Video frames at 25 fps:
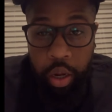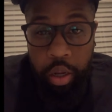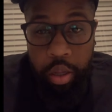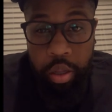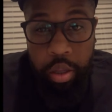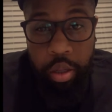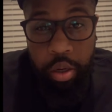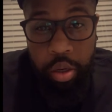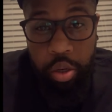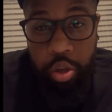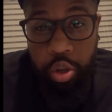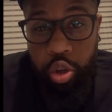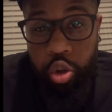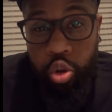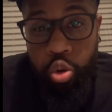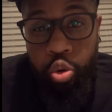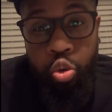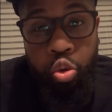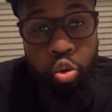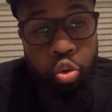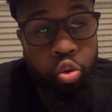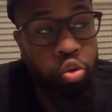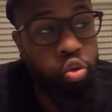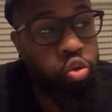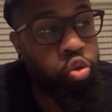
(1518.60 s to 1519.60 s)
The
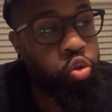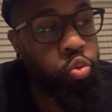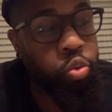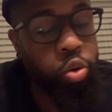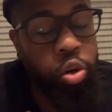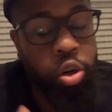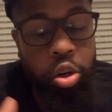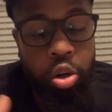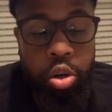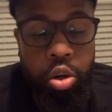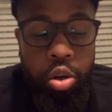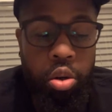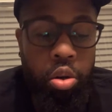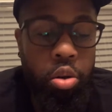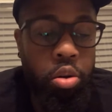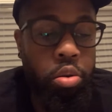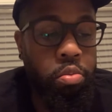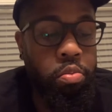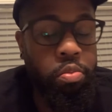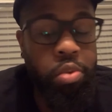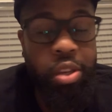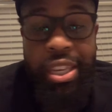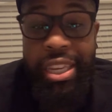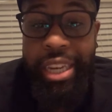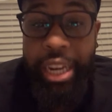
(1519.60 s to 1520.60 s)
schools were
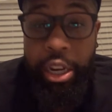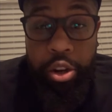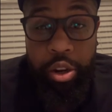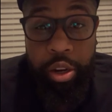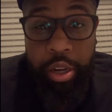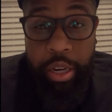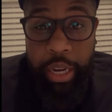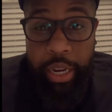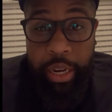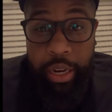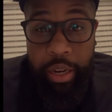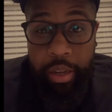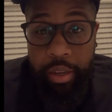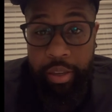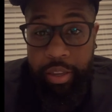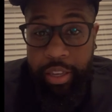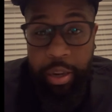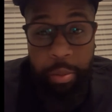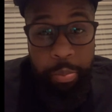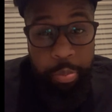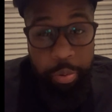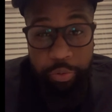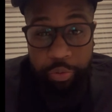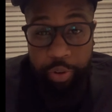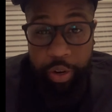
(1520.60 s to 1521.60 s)
segregated,
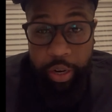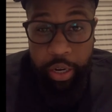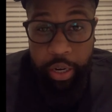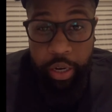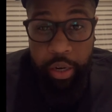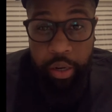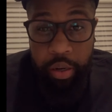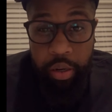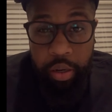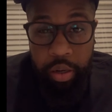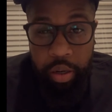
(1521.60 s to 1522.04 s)
separating.